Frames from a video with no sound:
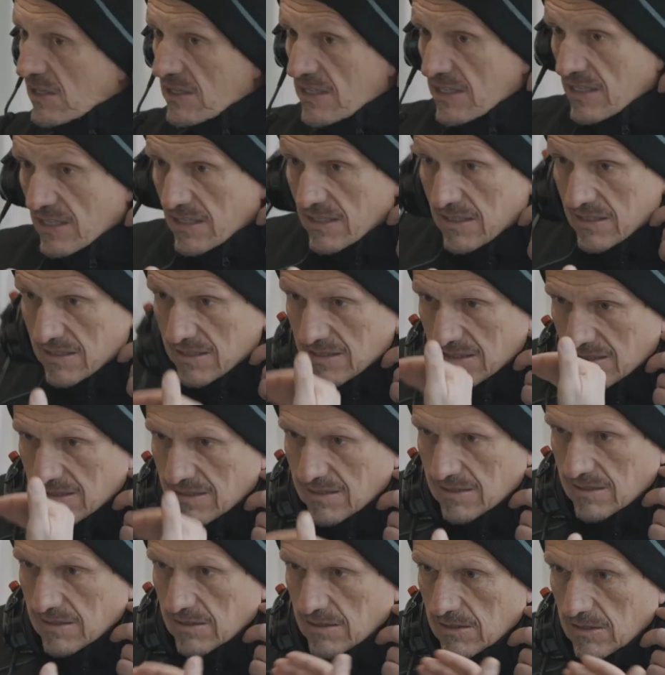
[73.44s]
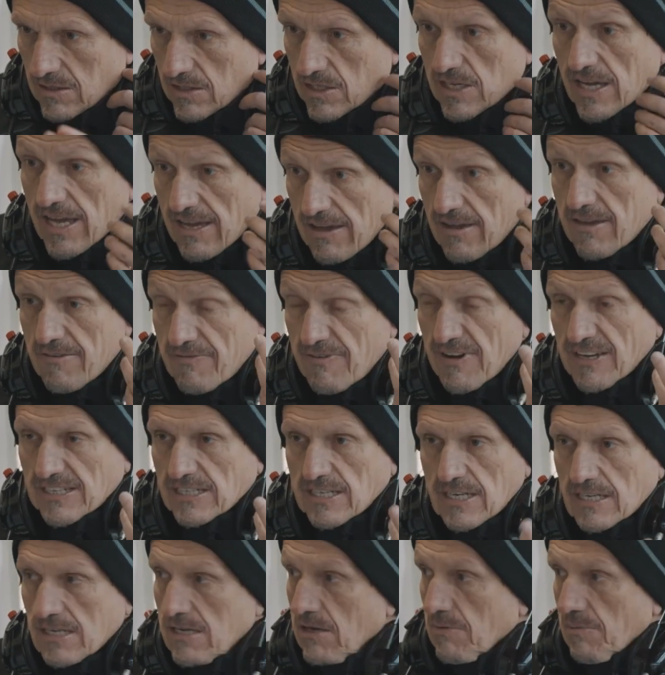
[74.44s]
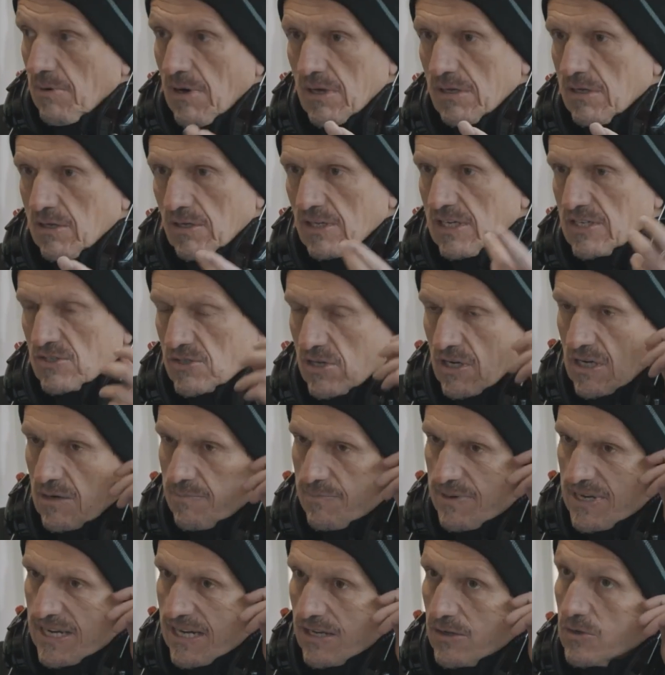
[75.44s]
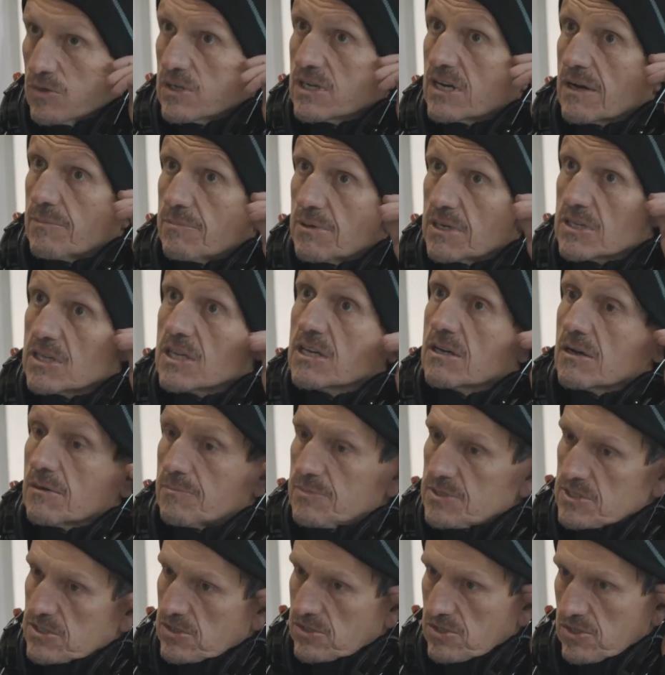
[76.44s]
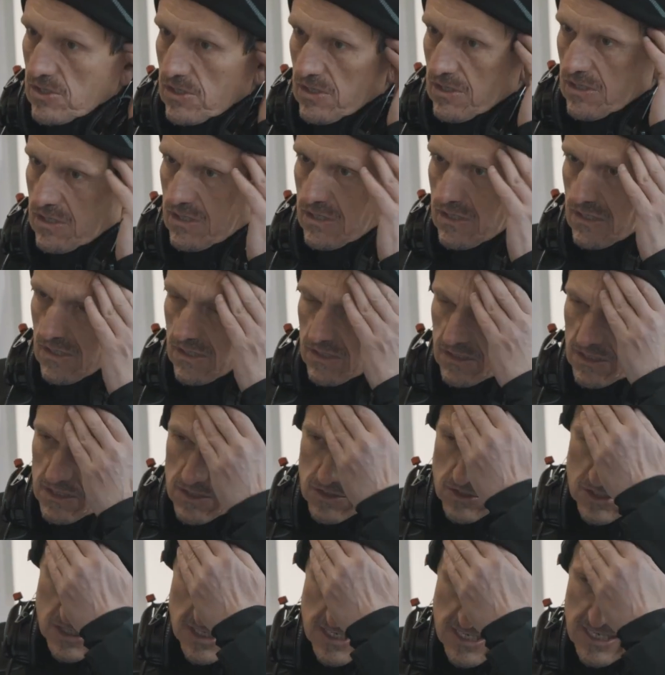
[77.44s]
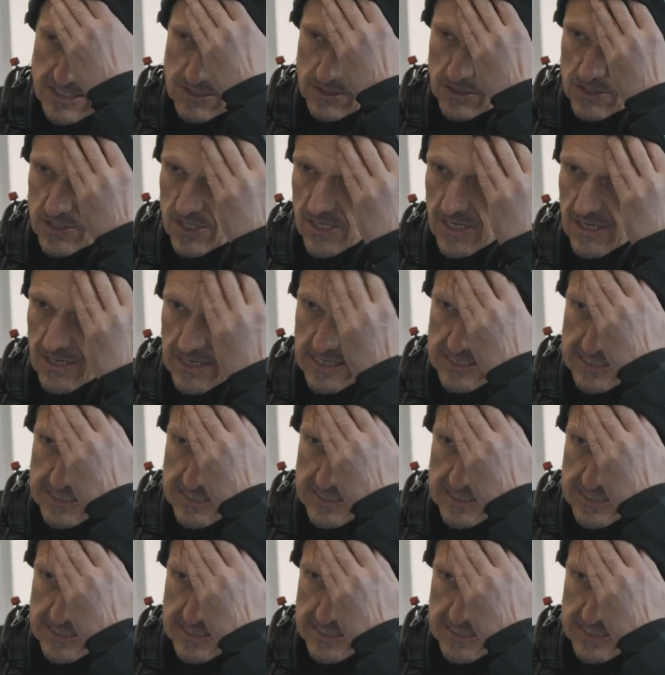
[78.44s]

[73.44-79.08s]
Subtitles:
was team principal before there was even a Formula One team, then managed the team when they were in Formula